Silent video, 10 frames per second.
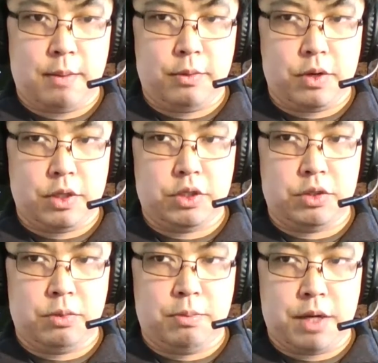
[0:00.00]
I'm going
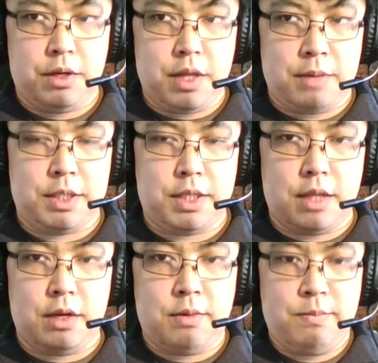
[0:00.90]
to bundle them
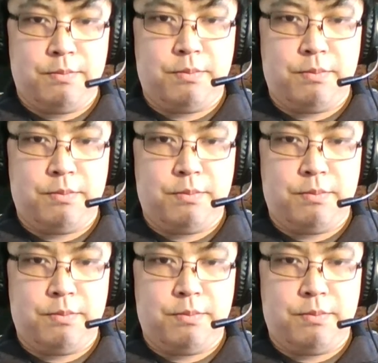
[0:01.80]
together,